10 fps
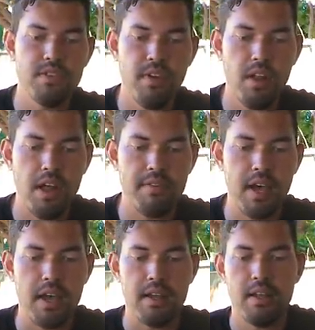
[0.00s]
of all, I've
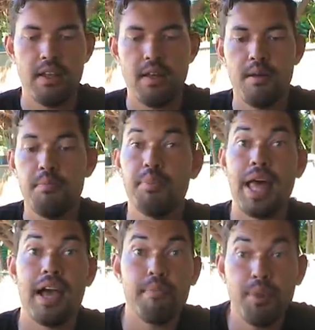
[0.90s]
got
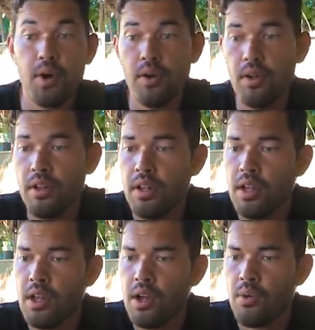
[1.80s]
Black Pearl.
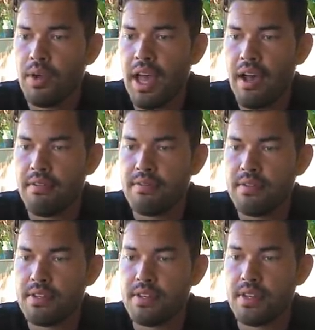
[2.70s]
We have,
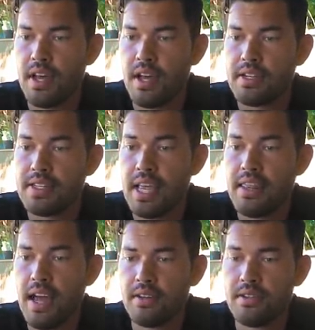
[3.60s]
this is a
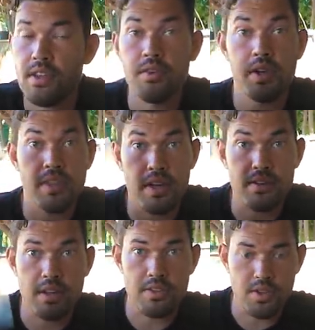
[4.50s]
10,000 to
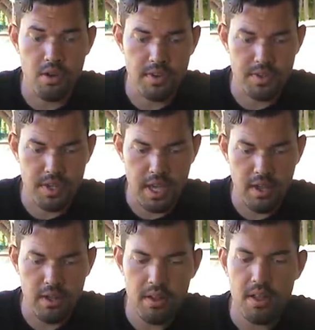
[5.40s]
30,000 on the Scoville
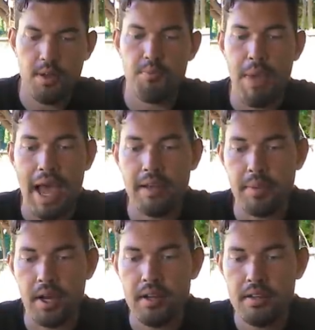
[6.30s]
scale.
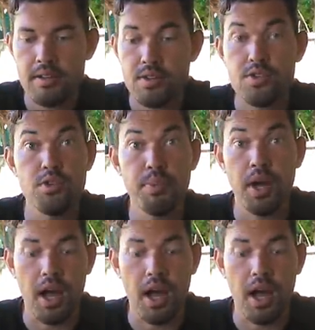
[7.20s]
Magma, super